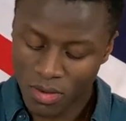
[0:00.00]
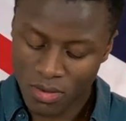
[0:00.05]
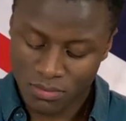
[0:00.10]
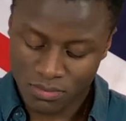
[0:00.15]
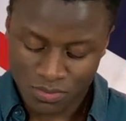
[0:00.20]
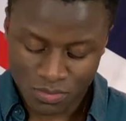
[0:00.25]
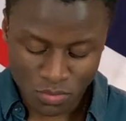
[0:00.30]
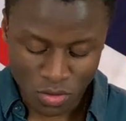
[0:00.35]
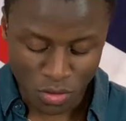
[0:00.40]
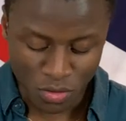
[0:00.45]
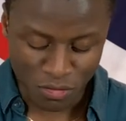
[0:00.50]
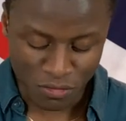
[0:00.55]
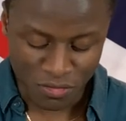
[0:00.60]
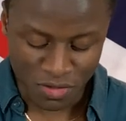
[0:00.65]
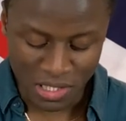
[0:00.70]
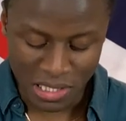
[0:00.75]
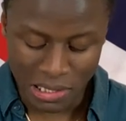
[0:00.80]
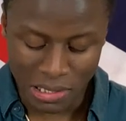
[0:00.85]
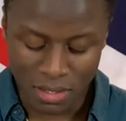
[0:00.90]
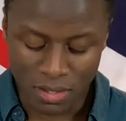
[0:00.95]
It's got the
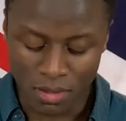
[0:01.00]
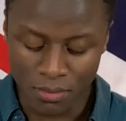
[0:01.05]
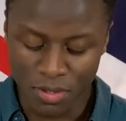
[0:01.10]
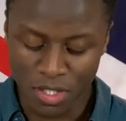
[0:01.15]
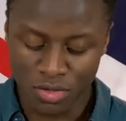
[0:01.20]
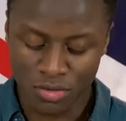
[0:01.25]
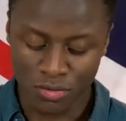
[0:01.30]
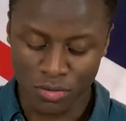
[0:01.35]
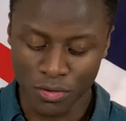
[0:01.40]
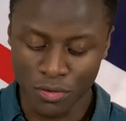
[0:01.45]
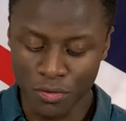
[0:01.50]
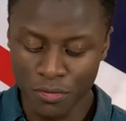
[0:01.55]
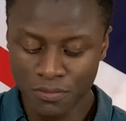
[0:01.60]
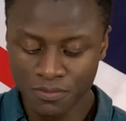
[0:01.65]
vanilla coming through.